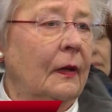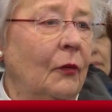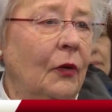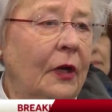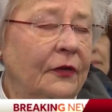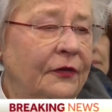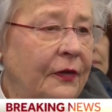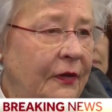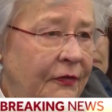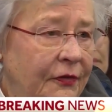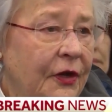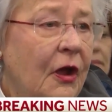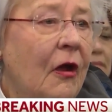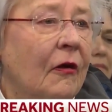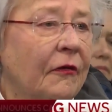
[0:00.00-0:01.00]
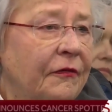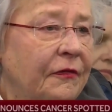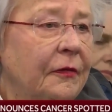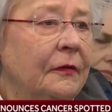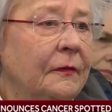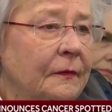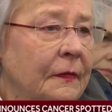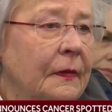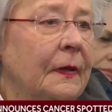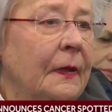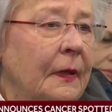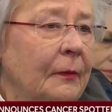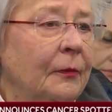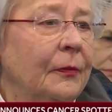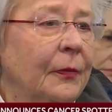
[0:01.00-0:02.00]
She says doctors spotted a
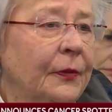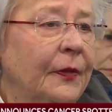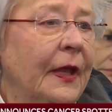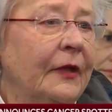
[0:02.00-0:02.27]
malignancy on her